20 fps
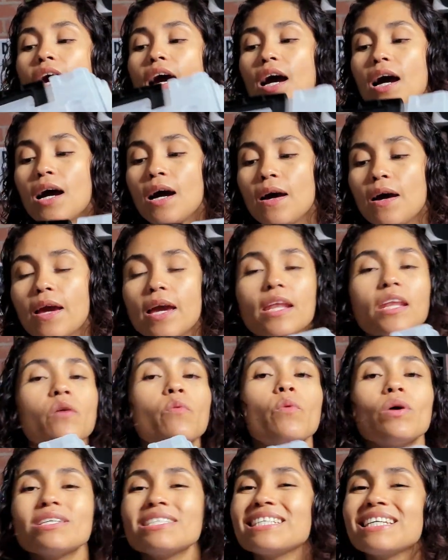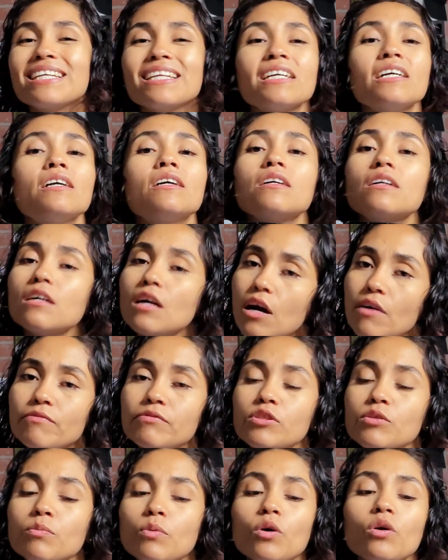and it wasn't
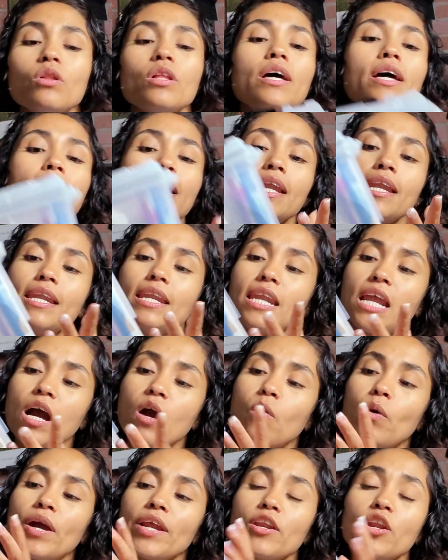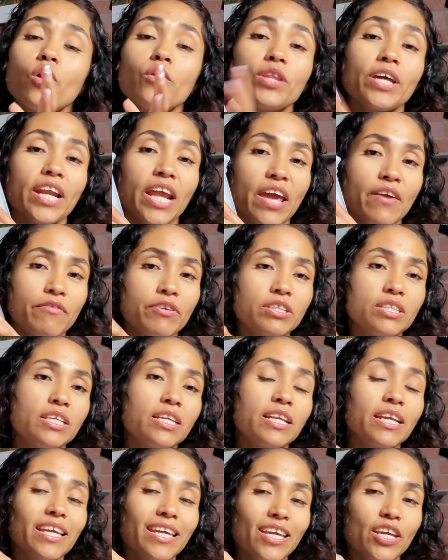comfortable. Now I know that
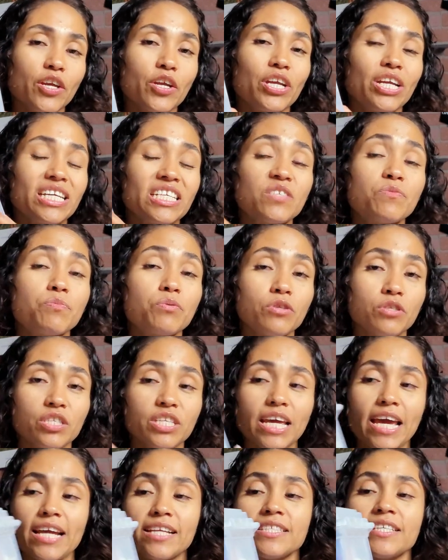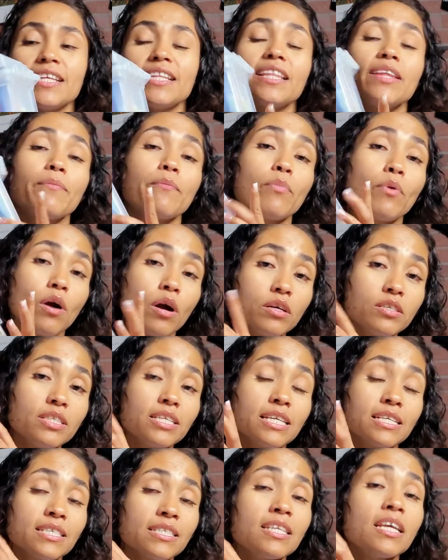everything here is protected. The box
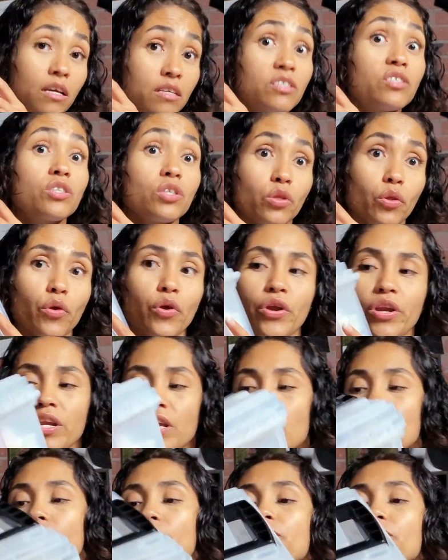is sturdy.